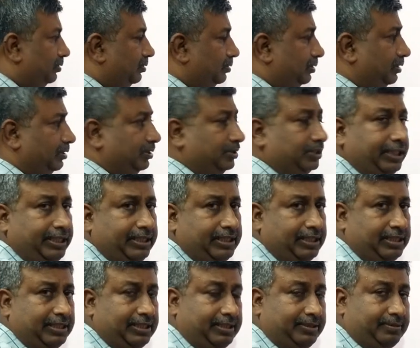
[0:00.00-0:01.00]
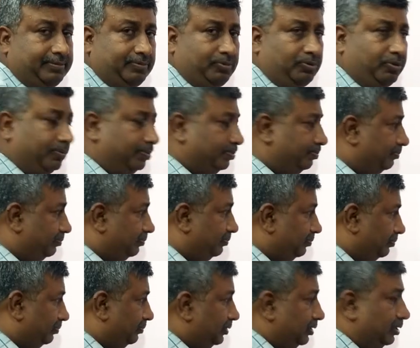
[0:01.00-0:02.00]
this is the to
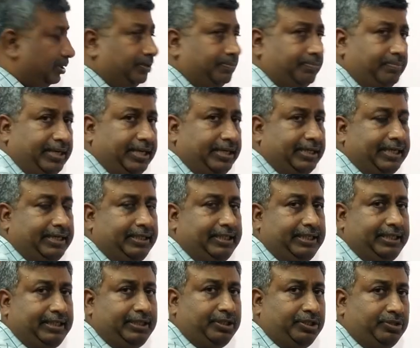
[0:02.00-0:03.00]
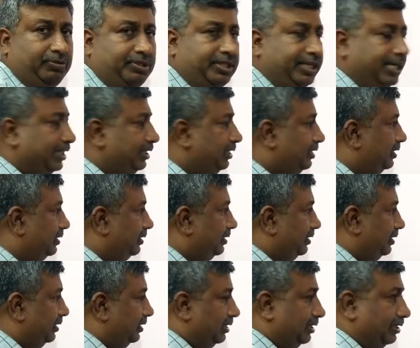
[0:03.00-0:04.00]
maintain the nutrient
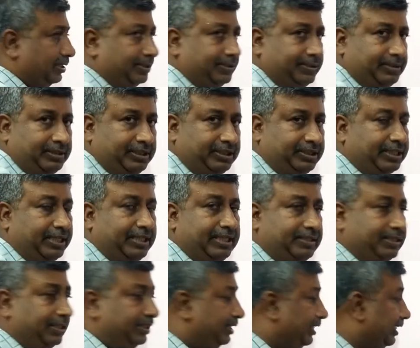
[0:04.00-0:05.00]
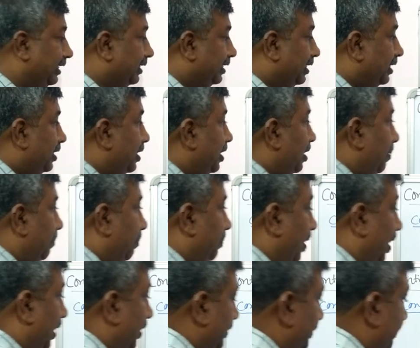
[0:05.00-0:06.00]
status in the
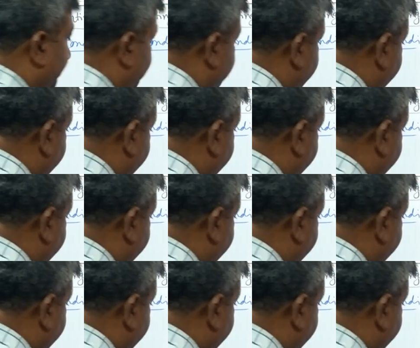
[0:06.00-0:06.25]
plant.